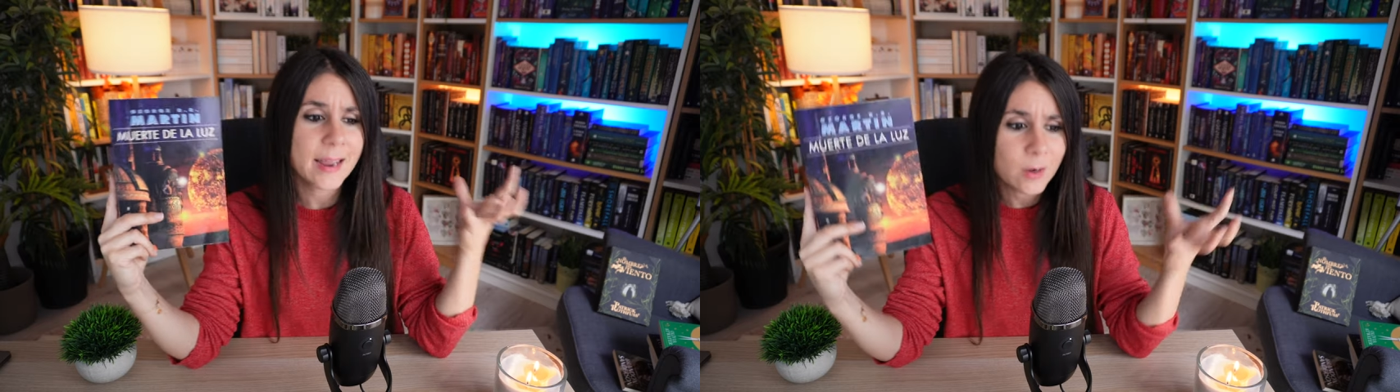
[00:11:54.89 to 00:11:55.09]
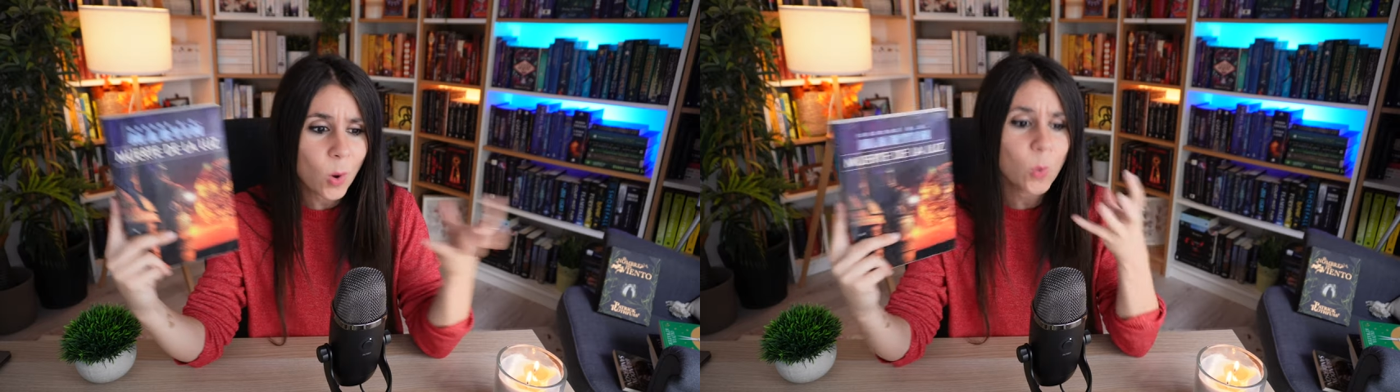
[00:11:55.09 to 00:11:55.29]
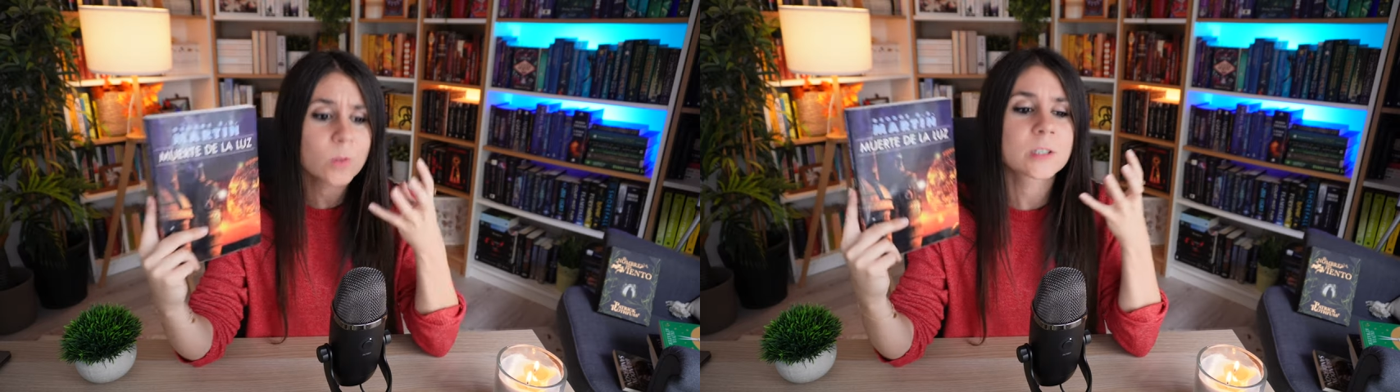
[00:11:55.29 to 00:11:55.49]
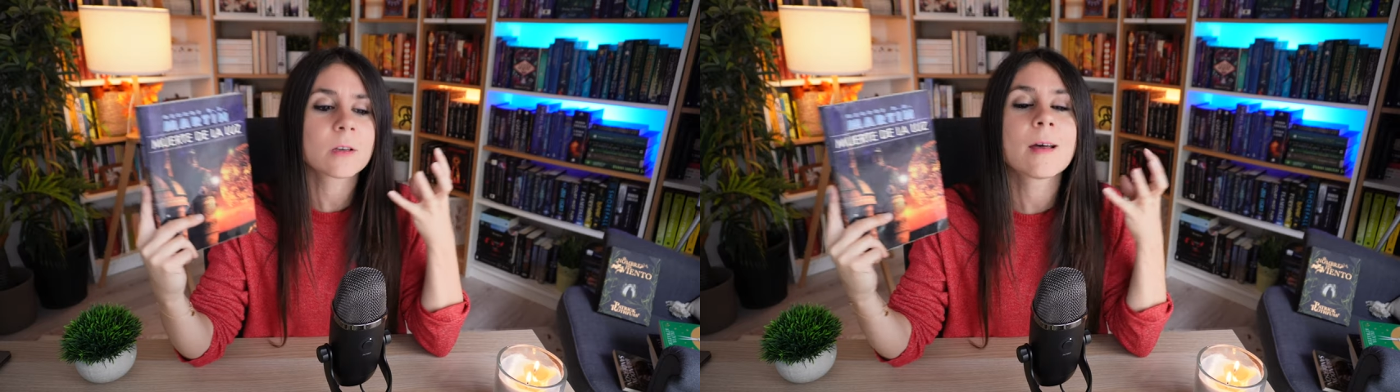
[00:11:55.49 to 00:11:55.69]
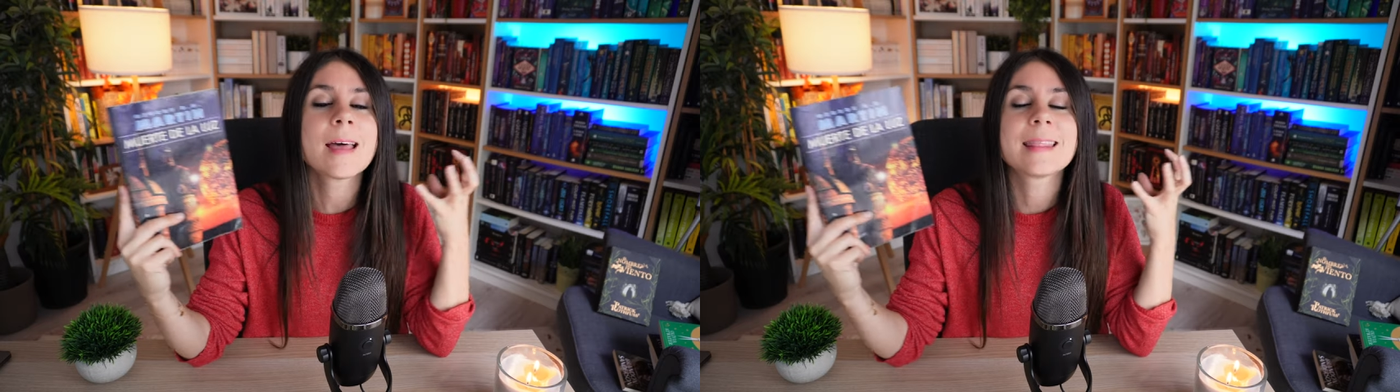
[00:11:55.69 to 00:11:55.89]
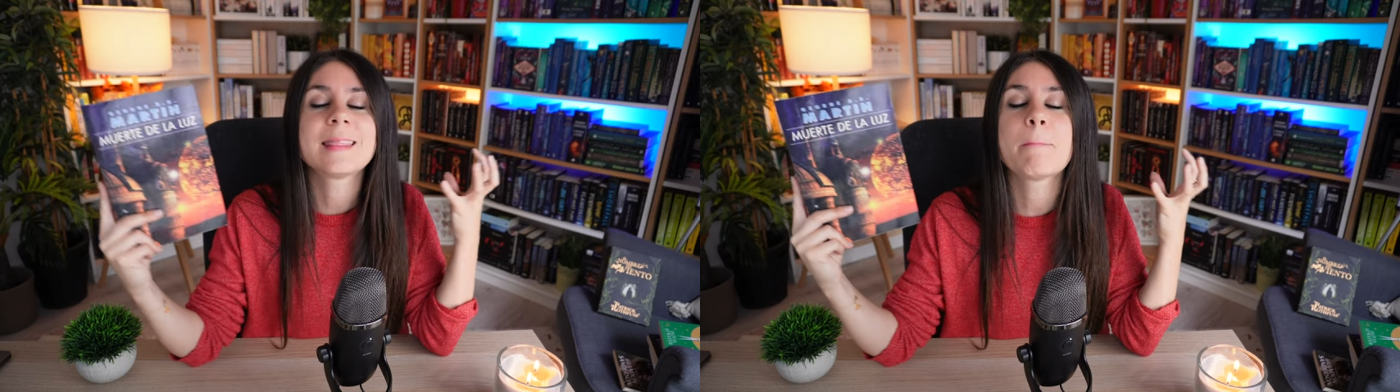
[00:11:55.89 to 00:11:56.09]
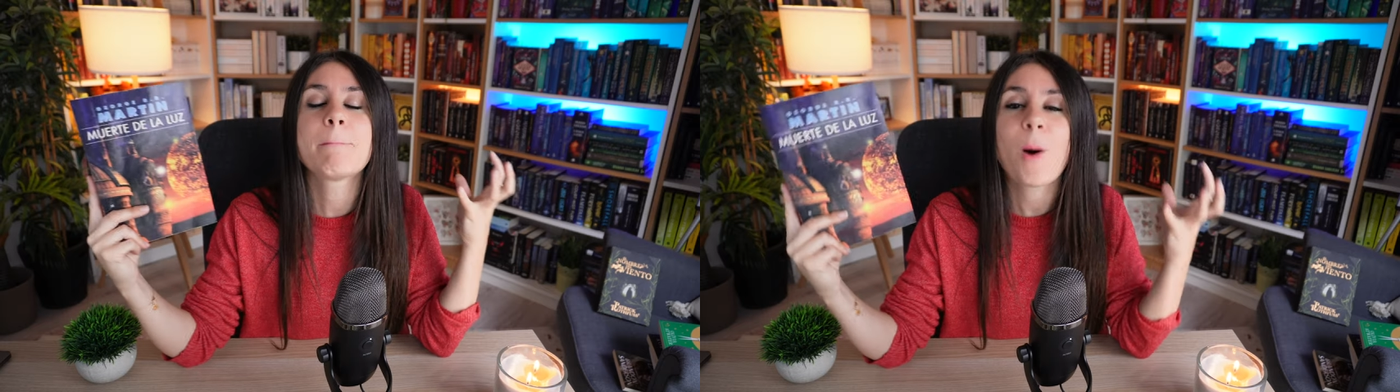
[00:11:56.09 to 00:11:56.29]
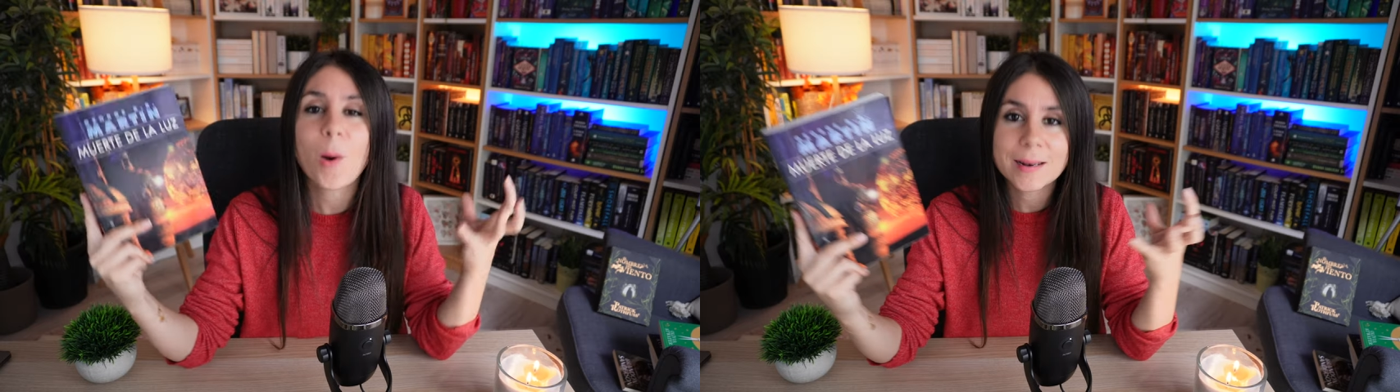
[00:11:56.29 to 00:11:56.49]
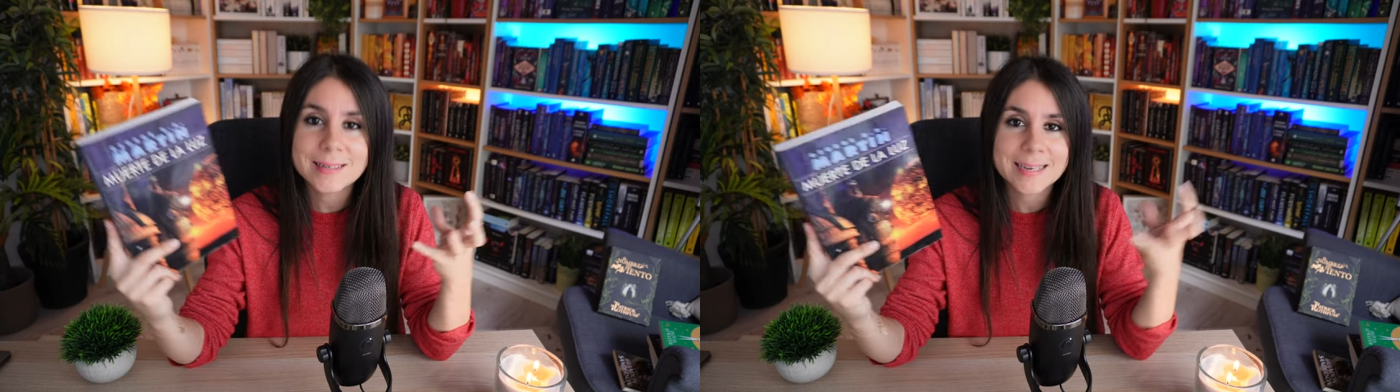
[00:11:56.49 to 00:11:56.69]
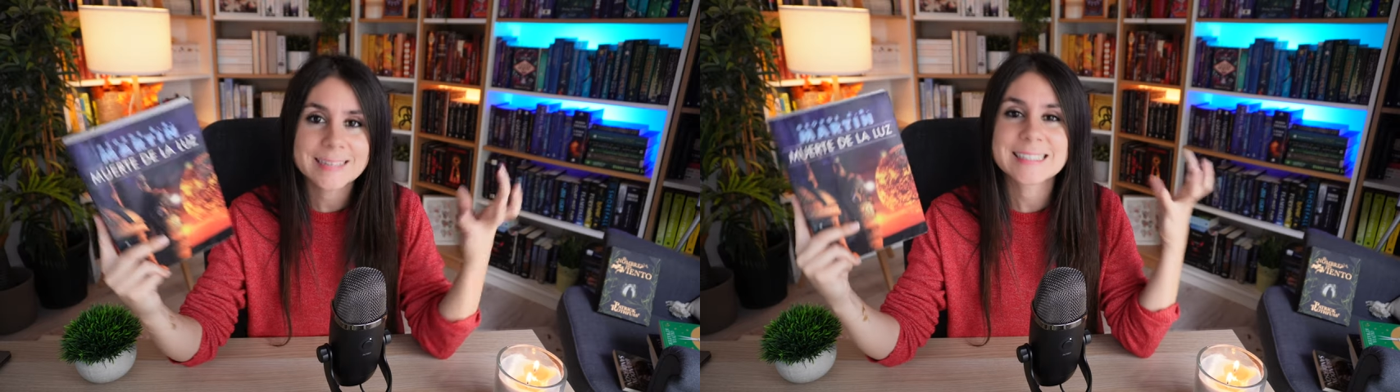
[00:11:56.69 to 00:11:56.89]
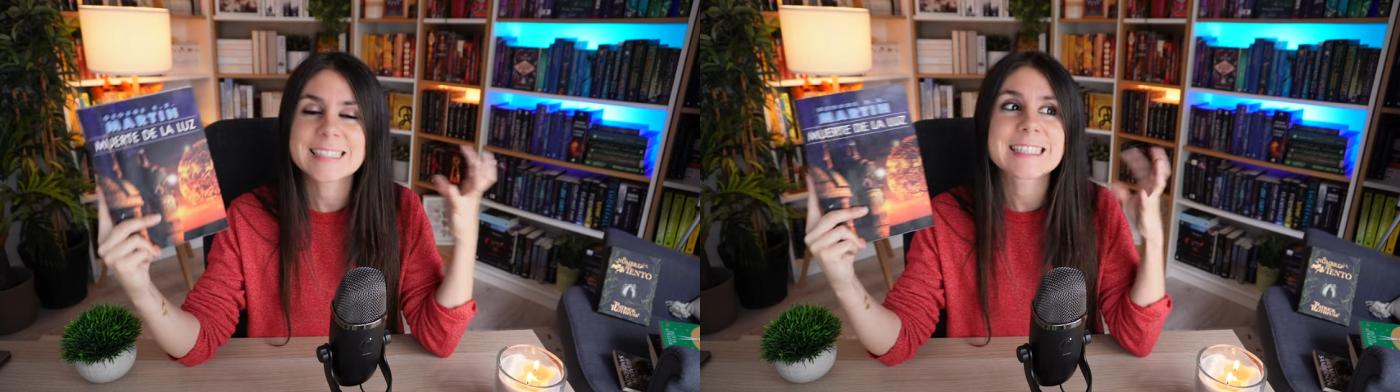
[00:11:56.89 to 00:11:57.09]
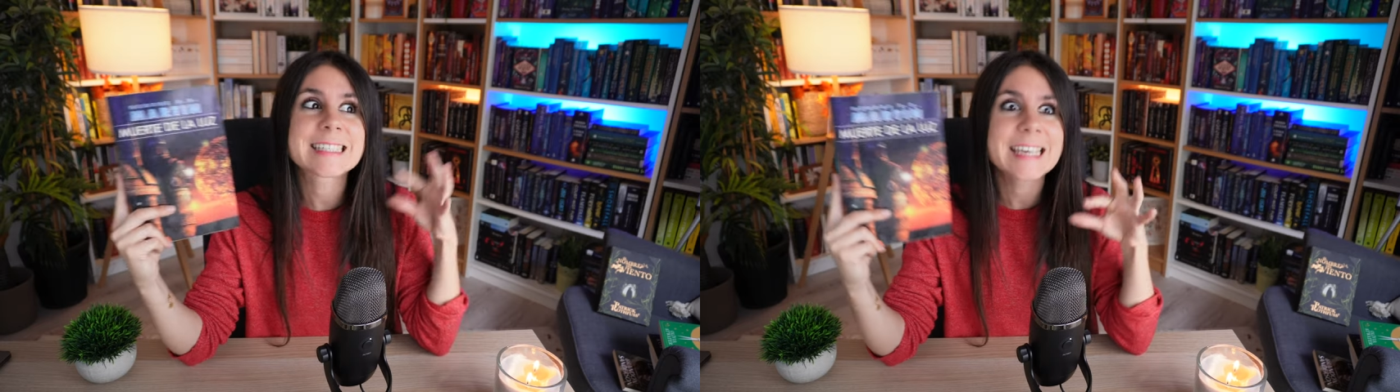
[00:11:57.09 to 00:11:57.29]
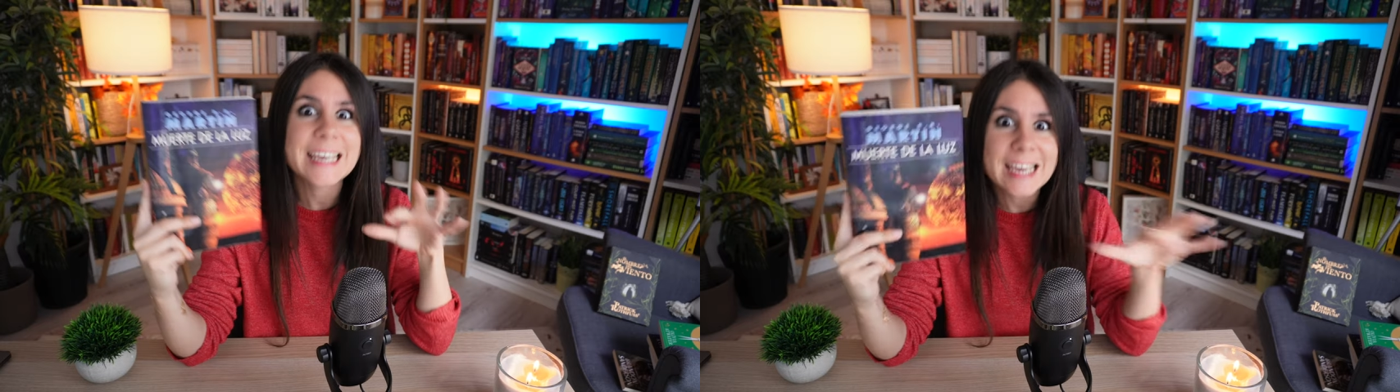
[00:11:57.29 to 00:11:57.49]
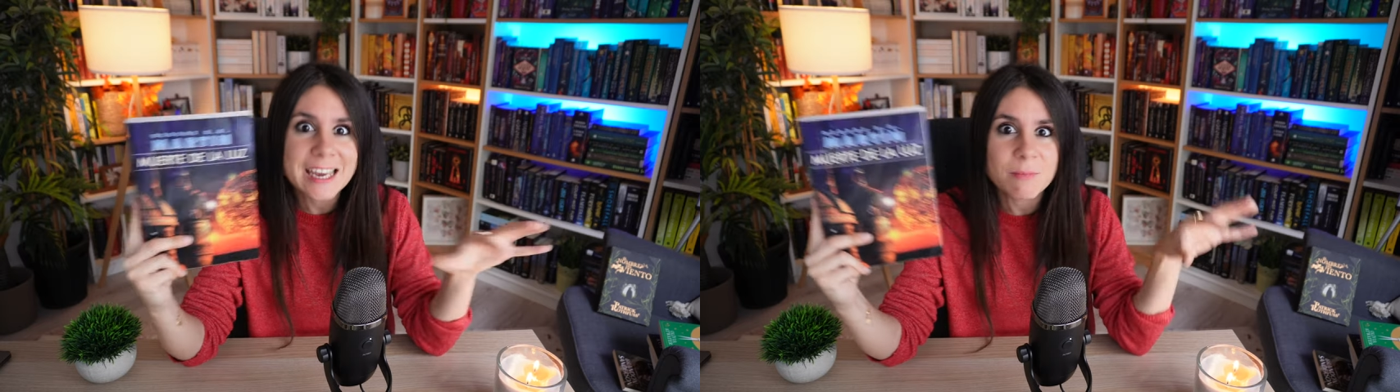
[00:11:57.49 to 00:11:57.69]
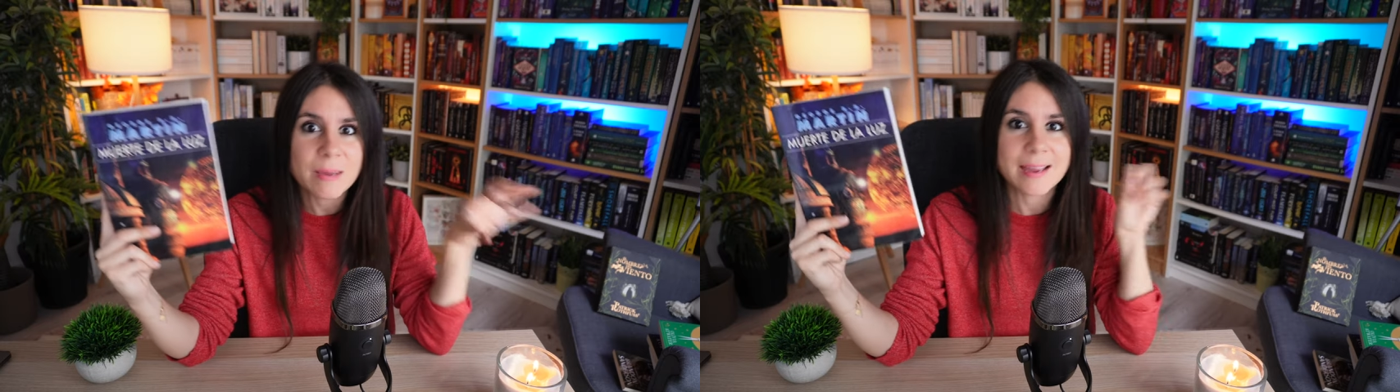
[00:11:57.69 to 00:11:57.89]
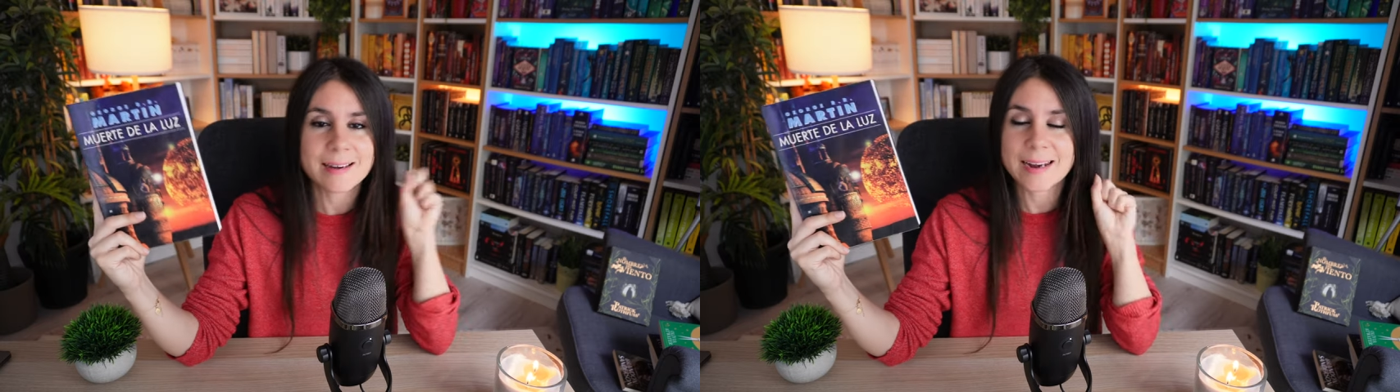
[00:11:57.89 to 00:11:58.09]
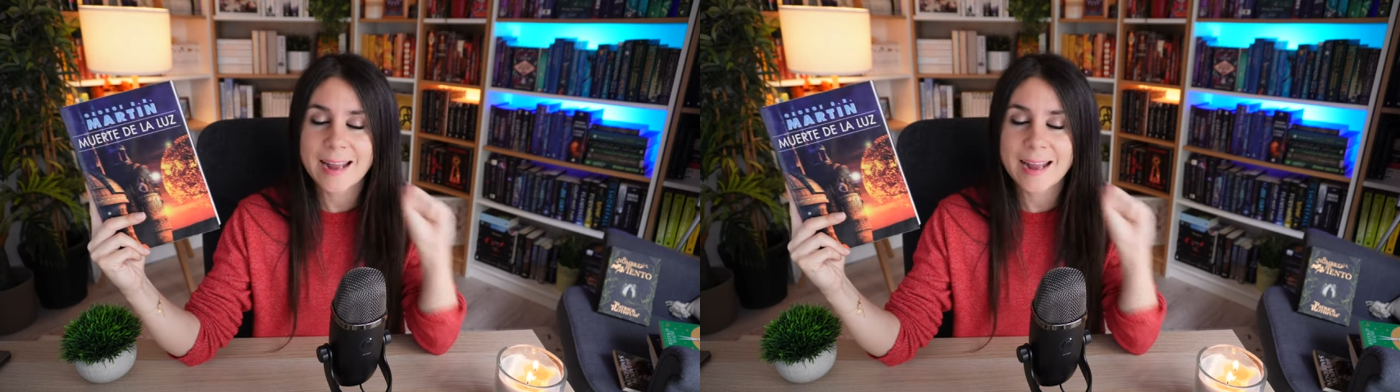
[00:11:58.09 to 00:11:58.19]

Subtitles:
and also the politics, the scheming that